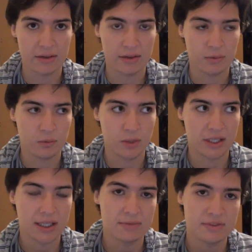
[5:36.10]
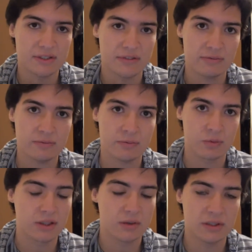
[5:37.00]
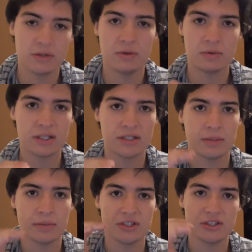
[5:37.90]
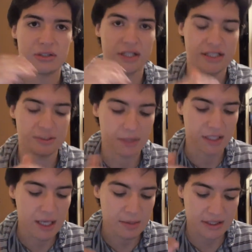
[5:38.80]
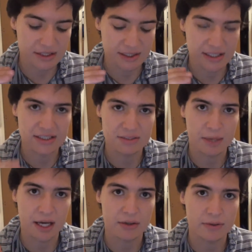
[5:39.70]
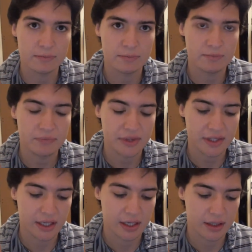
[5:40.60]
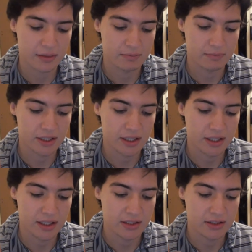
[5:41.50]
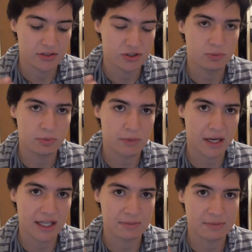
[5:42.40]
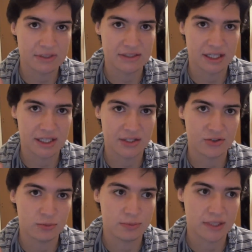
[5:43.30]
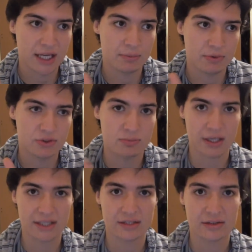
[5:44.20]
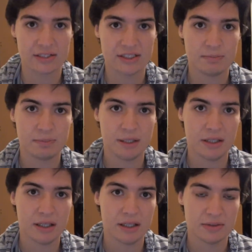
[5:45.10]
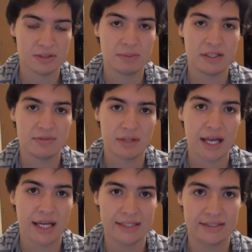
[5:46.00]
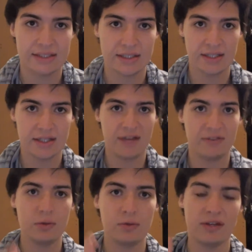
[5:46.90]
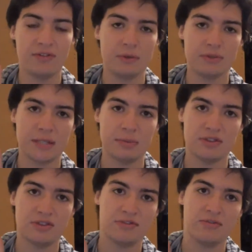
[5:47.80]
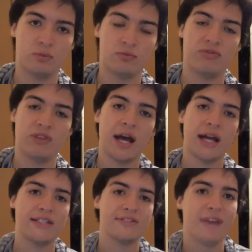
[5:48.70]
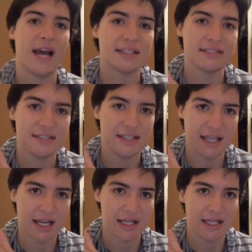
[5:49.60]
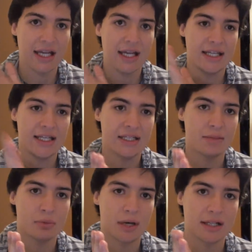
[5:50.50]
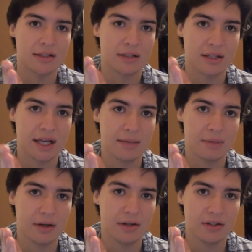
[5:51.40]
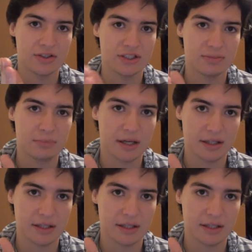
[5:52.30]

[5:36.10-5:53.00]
when it comes to you know what, we're going to talk about agility and speed because in this battle, um, Superman has been said to be able to break the speed of light. If he was able to fly as fast as he can break the light barrier just barely.